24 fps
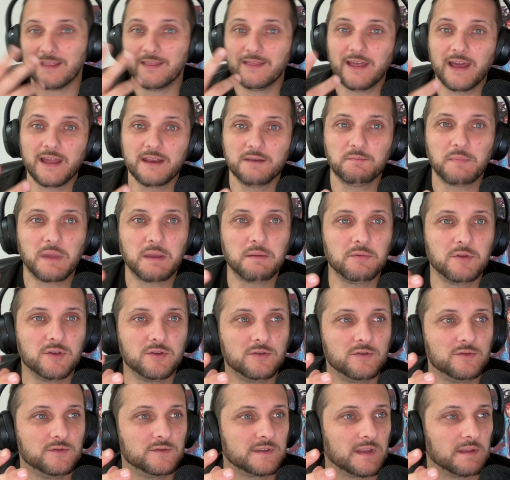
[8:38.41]
Then maybe
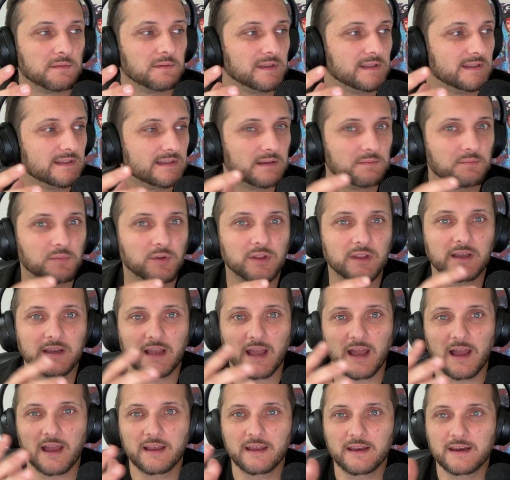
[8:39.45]
you do something simple
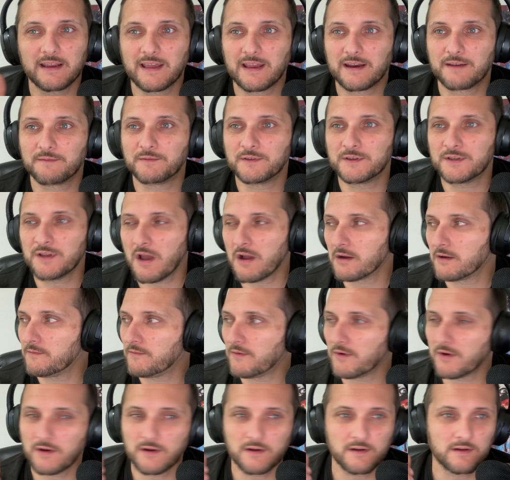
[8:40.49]
like I'm going to get a
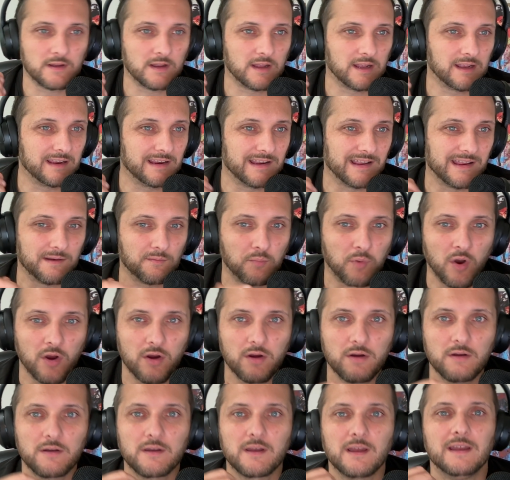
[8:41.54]
photographer, I'm going to get a
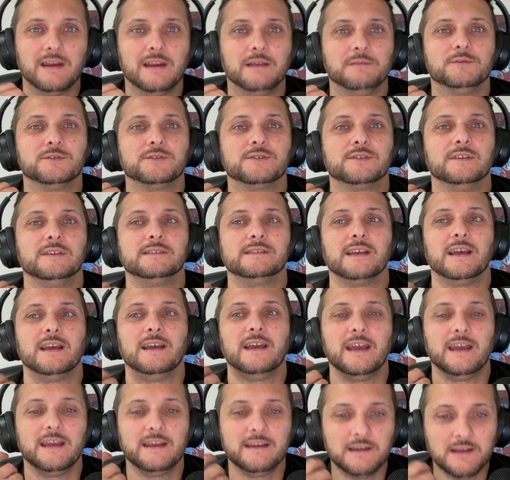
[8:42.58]
park, and I'm just going to say,
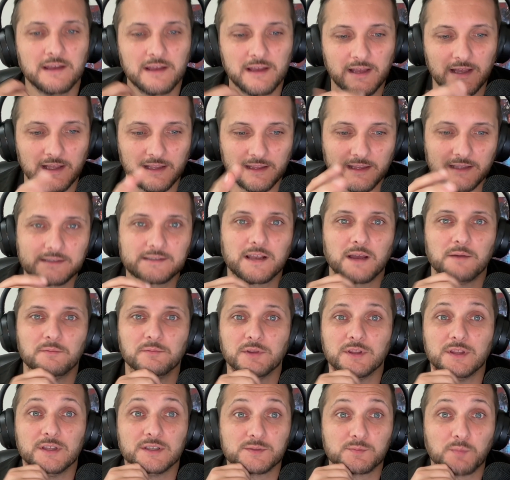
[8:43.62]
hey, let's come
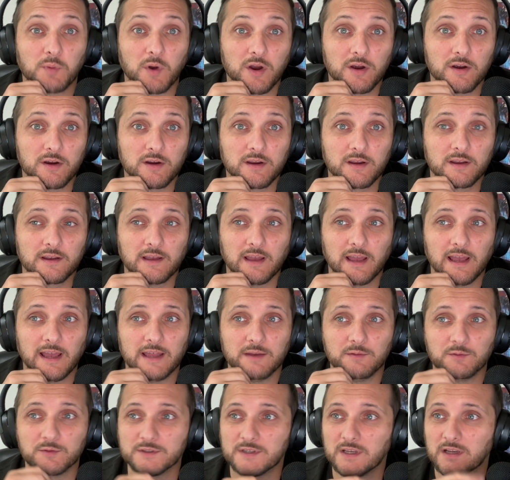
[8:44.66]
to this park
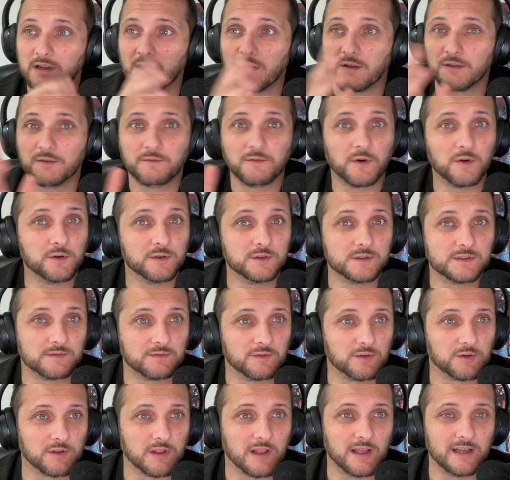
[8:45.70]
and we'll take all the photos of
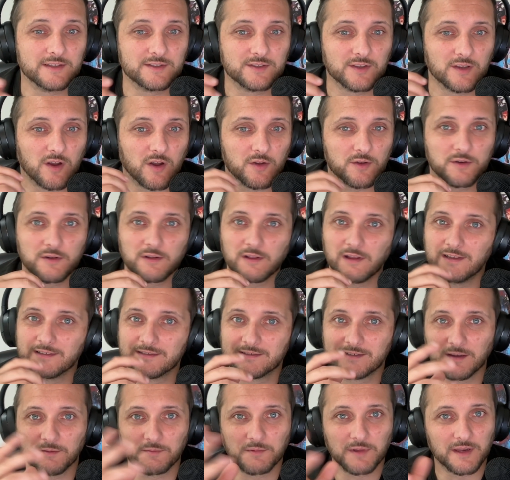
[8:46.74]
your clients. So like all your
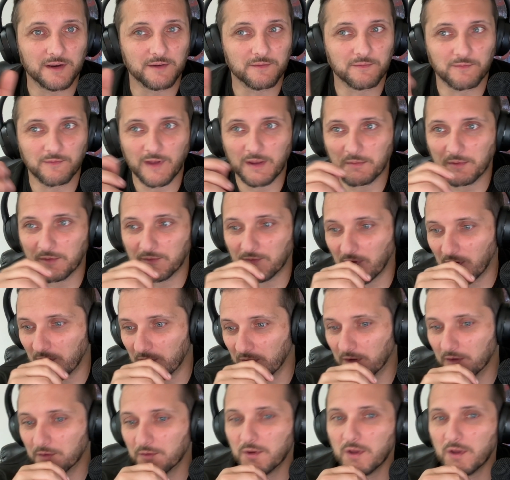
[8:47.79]
clients come get a family
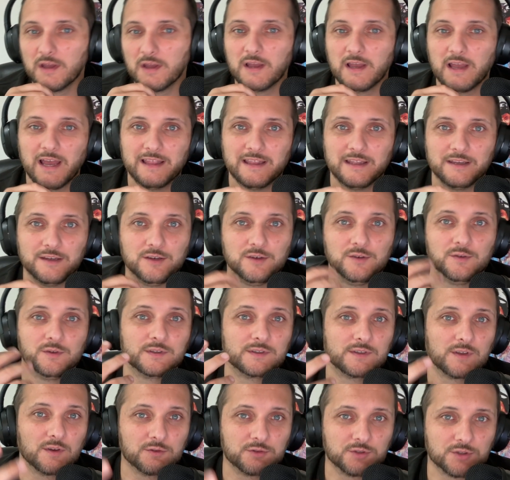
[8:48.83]
photo. And then you do a
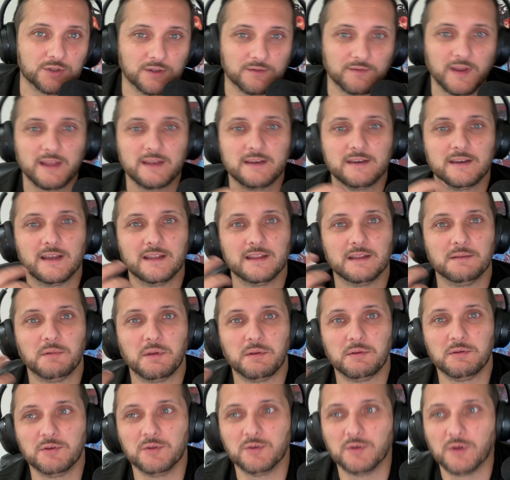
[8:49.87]
social event, and then
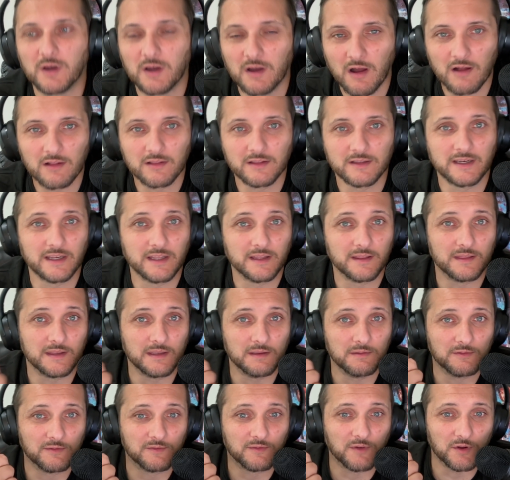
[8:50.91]
maybe you do a holiday
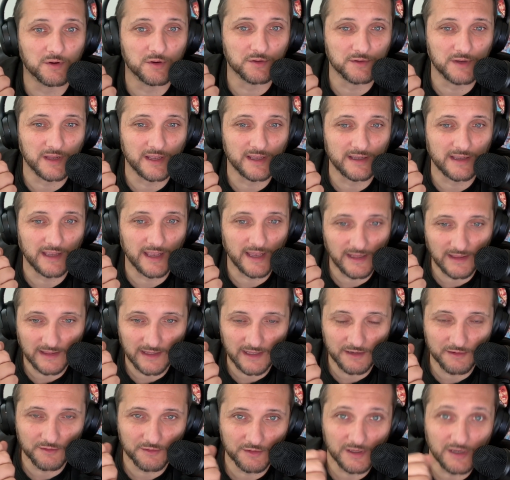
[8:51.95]
themed photo day again
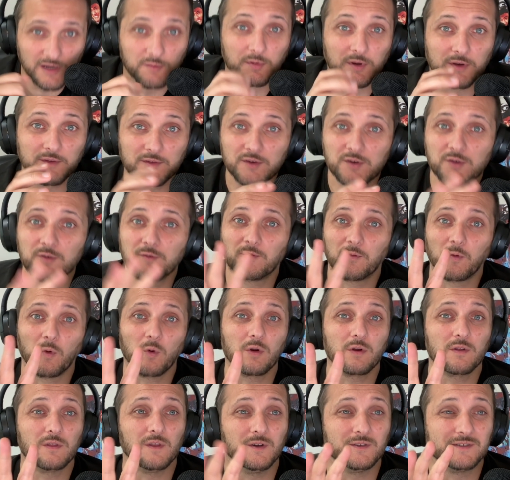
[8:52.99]
later in the year. But if you do
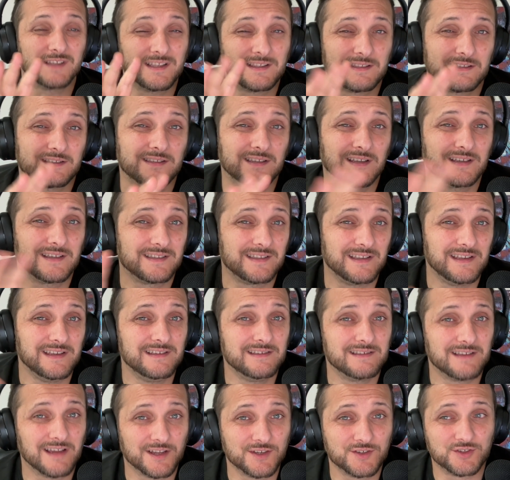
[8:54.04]
4 of those, that's
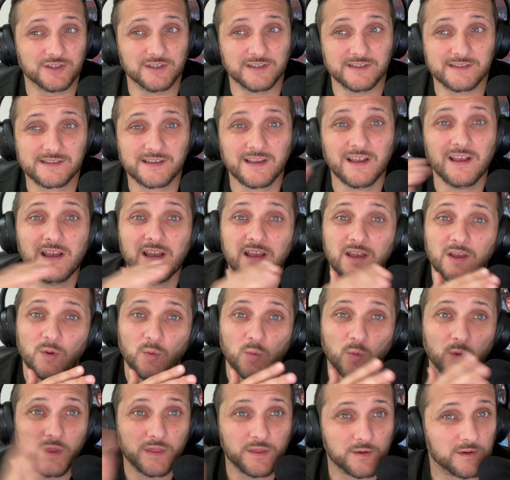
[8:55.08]
16 touches
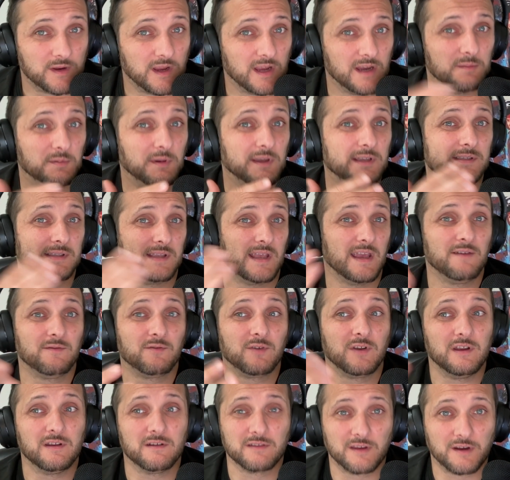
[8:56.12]
with your database
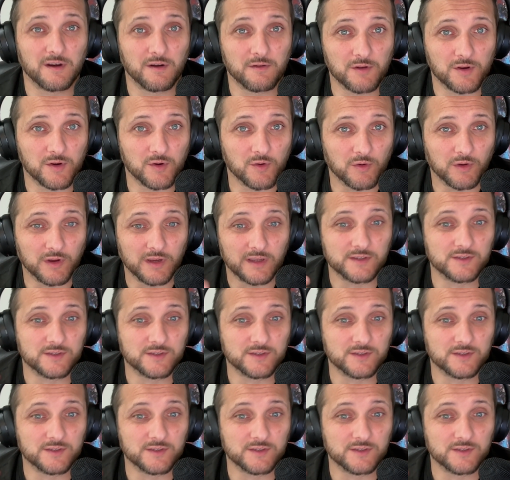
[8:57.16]
every year that aren't annoying.